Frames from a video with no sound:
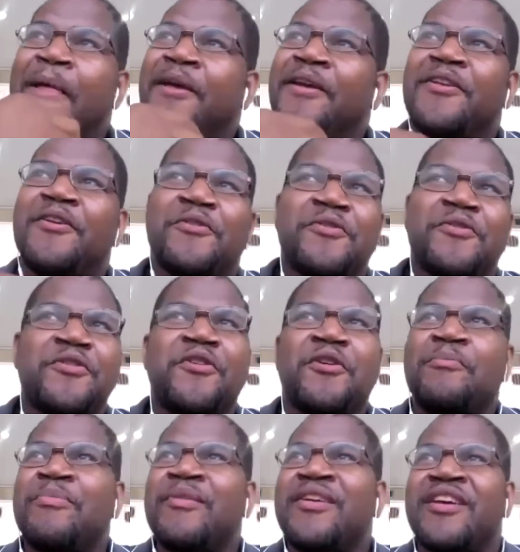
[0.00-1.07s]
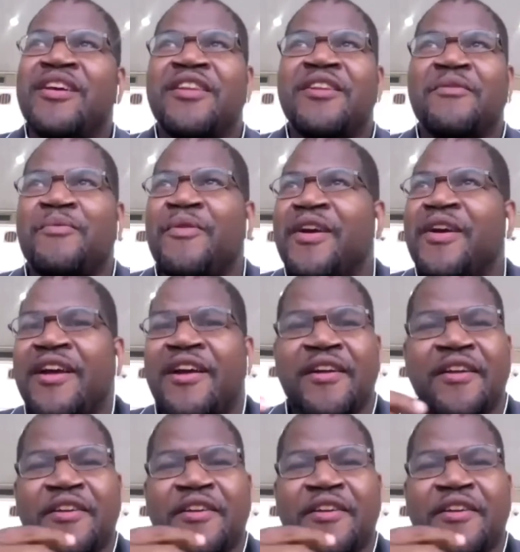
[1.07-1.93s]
you know, you could be in the ring,